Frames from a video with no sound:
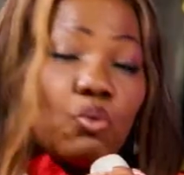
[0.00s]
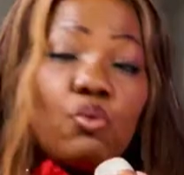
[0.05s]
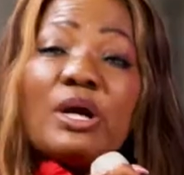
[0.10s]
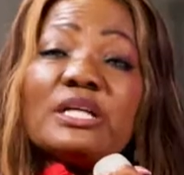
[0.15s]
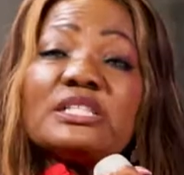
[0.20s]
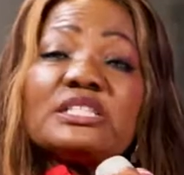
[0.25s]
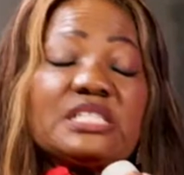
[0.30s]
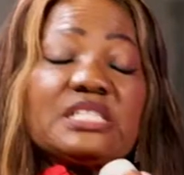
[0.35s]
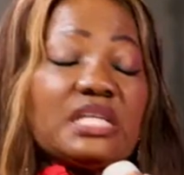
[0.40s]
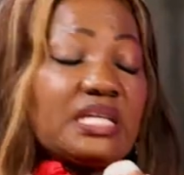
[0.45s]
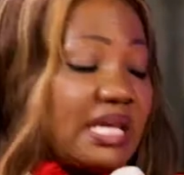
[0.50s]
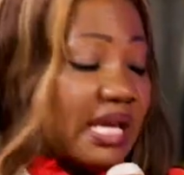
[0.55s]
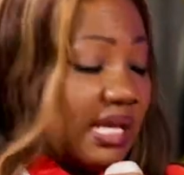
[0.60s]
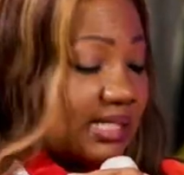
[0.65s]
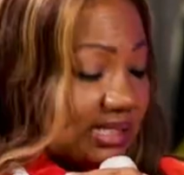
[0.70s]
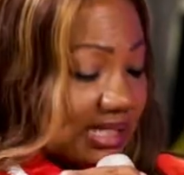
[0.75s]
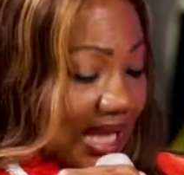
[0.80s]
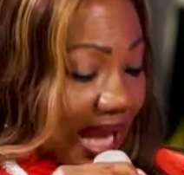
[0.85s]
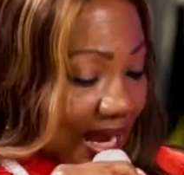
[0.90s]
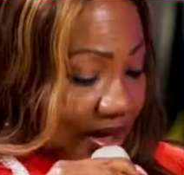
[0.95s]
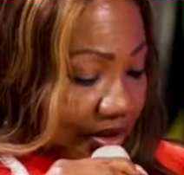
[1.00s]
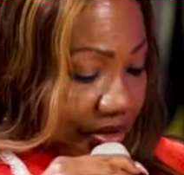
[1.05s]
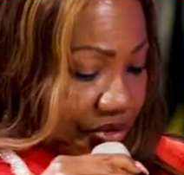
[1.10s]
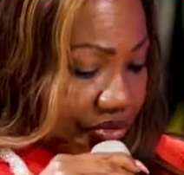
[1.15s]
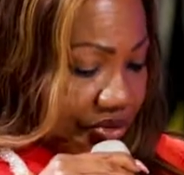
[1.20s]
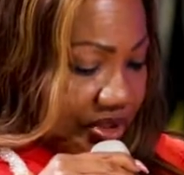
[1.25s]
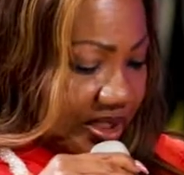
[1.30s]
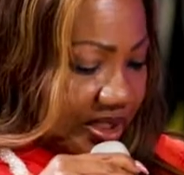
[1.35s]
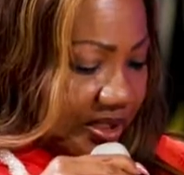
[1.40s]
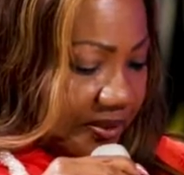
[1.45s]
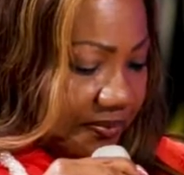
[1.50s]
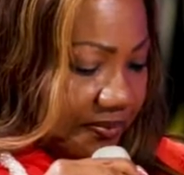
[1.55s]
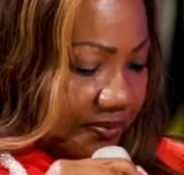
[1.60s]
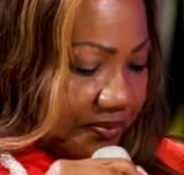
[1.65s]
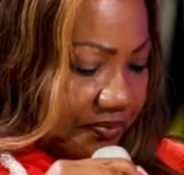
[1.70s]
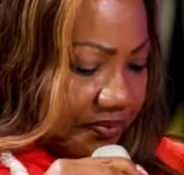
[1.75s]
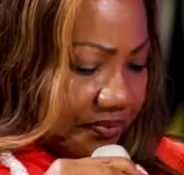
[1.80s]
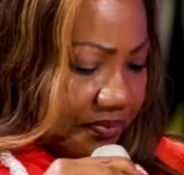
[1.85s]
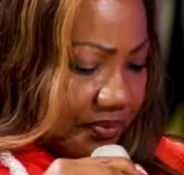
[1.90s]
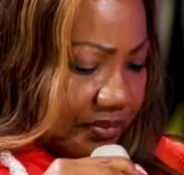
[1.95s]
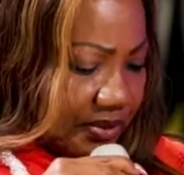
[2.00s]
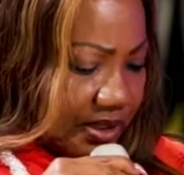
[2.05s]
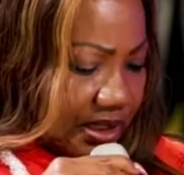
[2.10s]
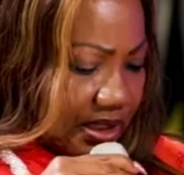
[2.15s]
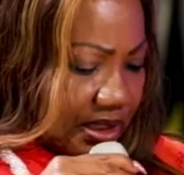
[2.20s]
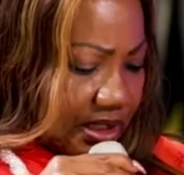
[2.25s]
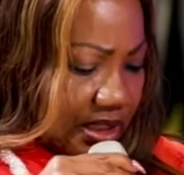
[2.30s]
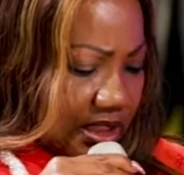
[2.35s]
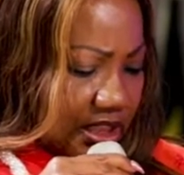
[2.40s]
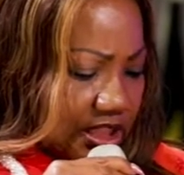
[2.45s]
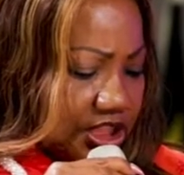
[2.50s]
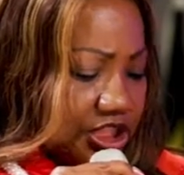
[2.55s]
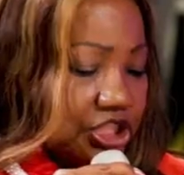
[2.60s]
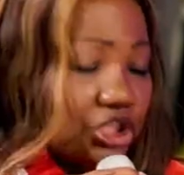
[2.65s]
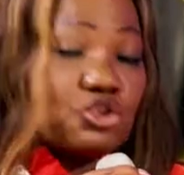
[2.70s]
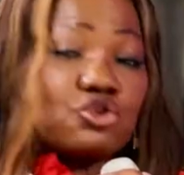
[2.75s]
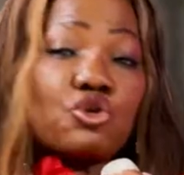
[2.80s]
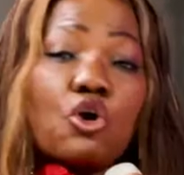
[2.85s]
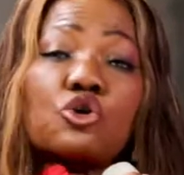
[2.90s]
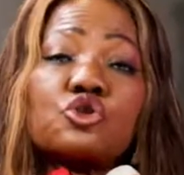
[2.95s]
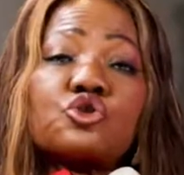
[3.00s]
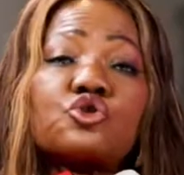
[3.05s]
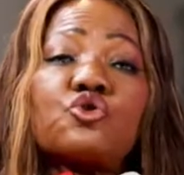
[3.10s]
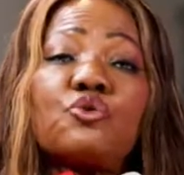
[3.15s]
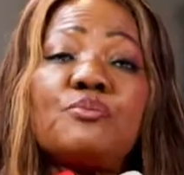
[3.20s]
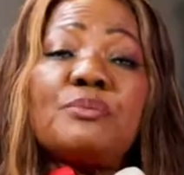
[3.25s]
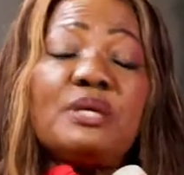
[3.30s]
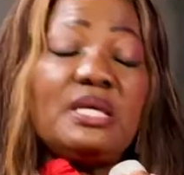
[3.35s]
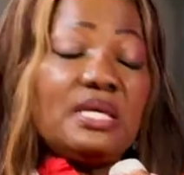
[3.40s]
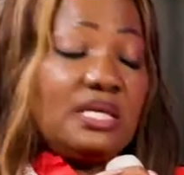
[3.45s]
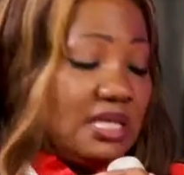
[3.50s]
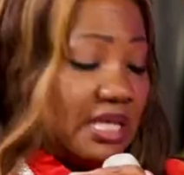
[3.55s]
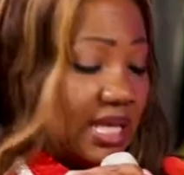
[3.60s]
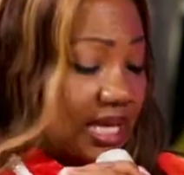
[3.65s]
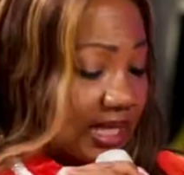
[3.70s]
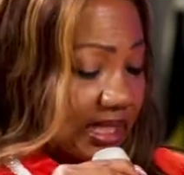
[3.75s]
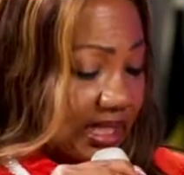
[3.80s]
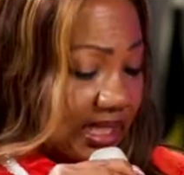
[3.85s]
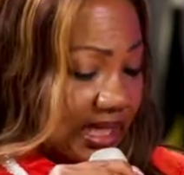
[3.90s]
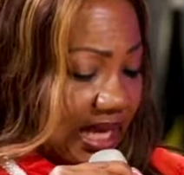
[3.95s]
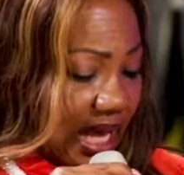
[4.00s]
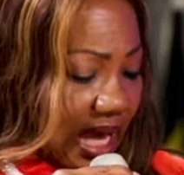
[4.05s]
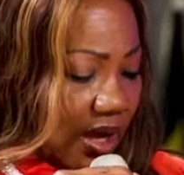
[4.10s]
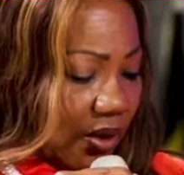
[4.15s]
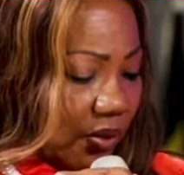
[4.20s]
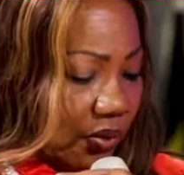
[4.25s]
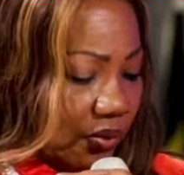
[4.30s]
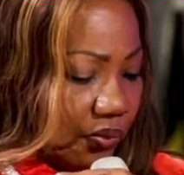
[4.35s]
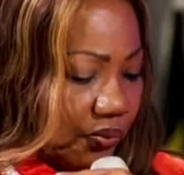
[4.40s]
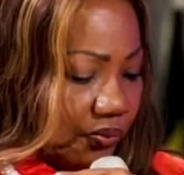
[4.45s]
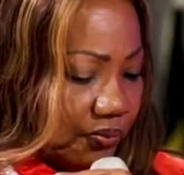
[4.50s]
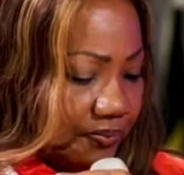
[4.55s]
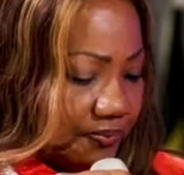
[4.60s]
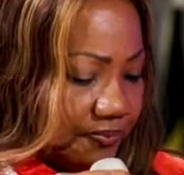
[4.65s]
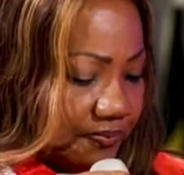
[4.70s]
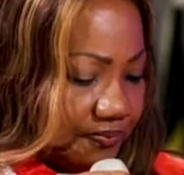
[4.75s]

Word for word: When she gets angry, she talks to me anyhow.